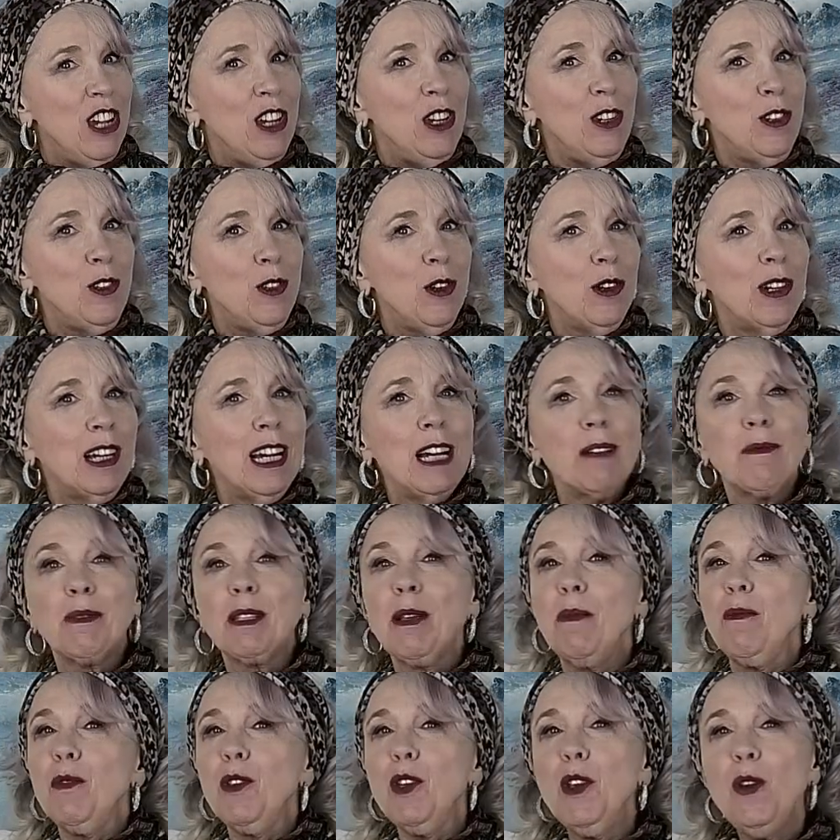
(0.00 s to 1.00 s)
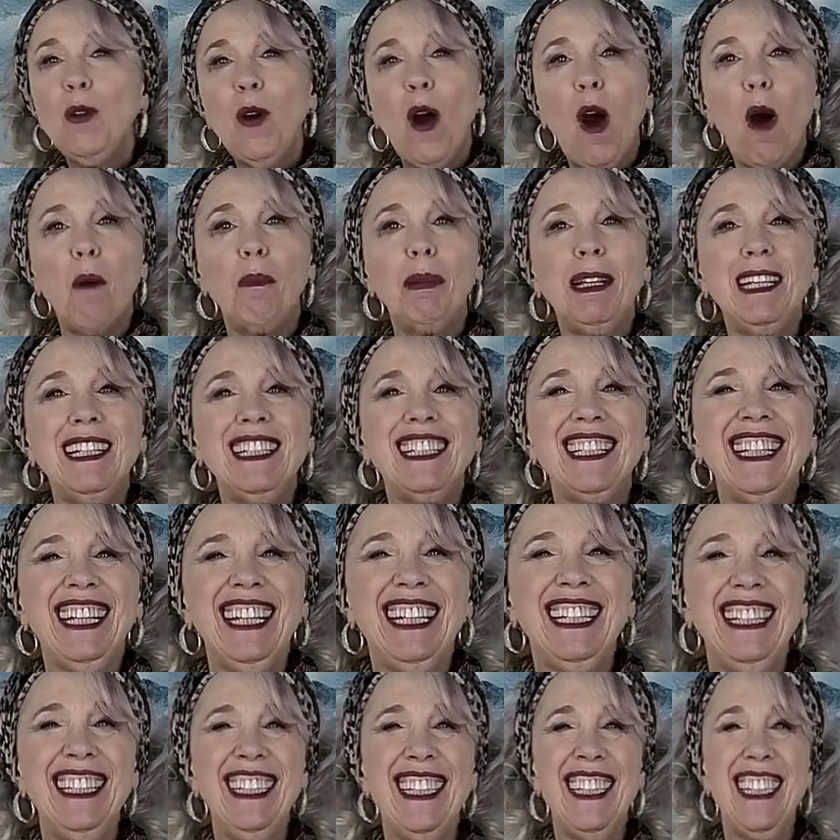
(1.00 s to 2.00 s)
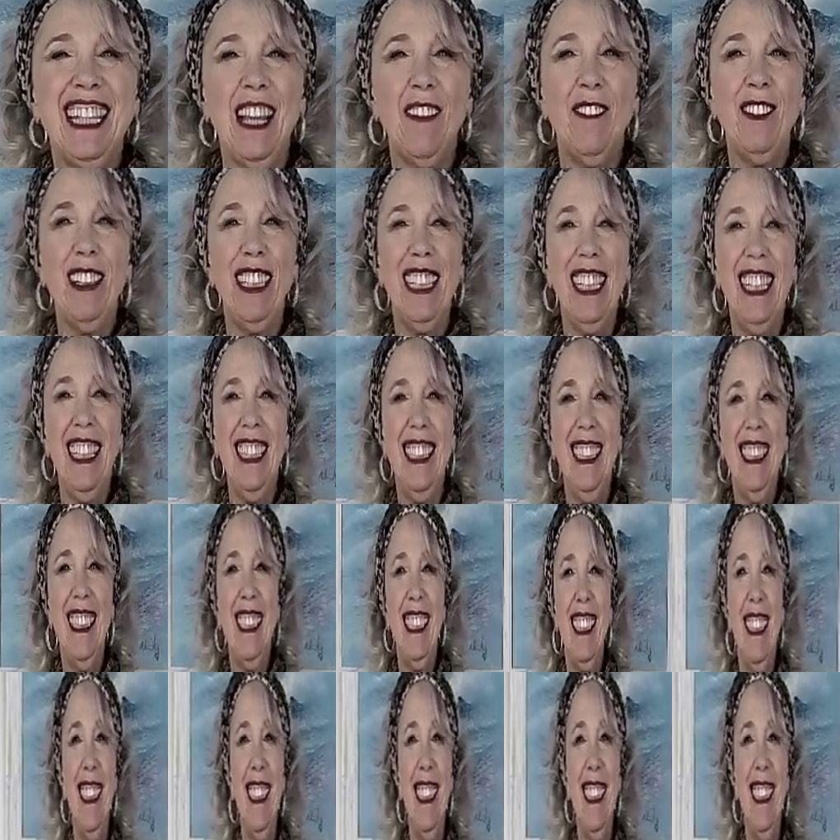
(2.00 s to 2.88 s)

who took up some new hobbies in his 70s.